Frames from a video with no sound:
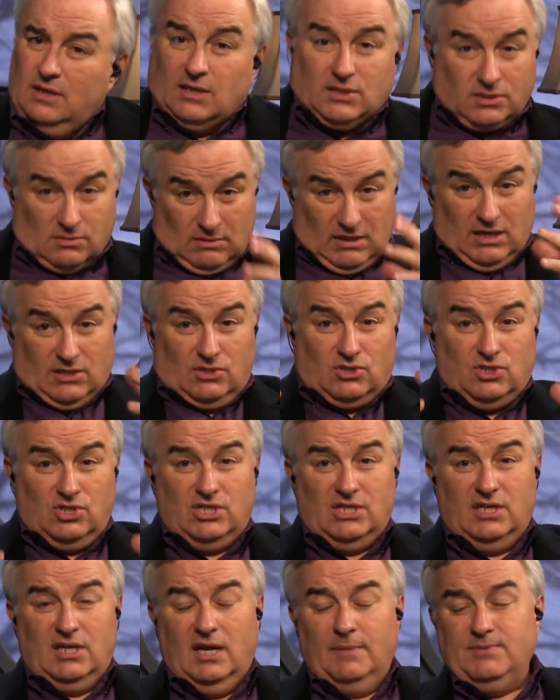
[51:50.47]
is is
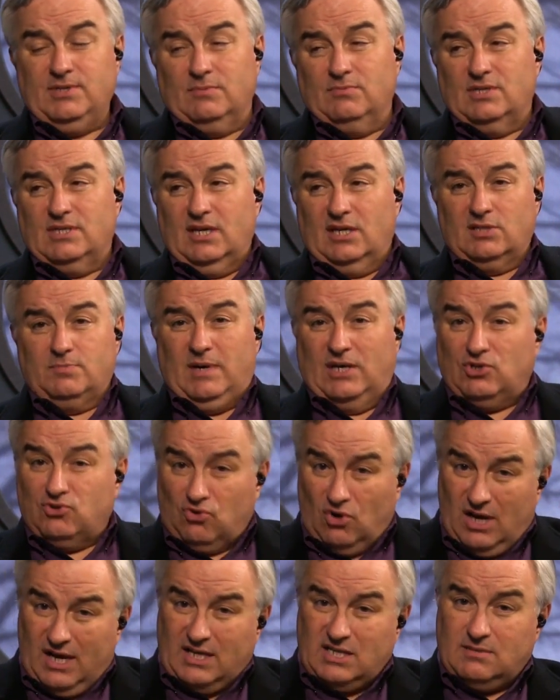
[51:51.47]
gin up some sales by
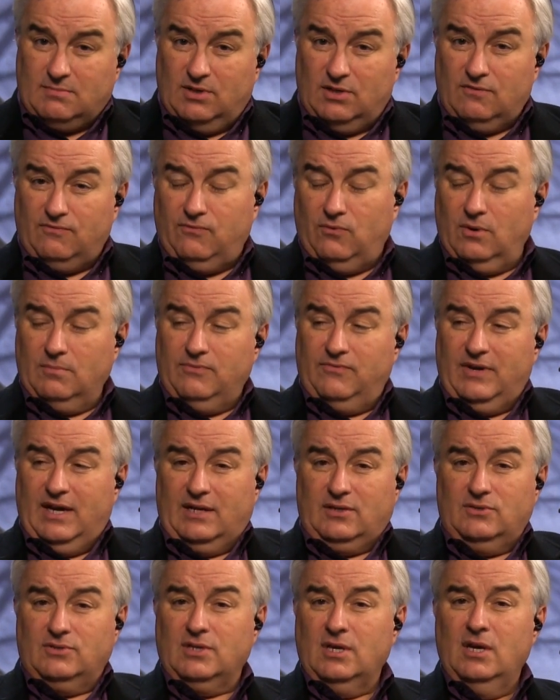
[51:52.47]
trying some other form
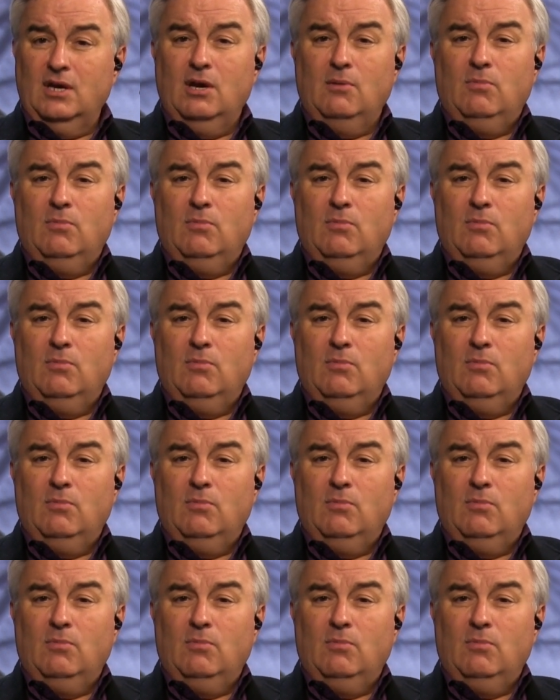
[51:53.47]
factors.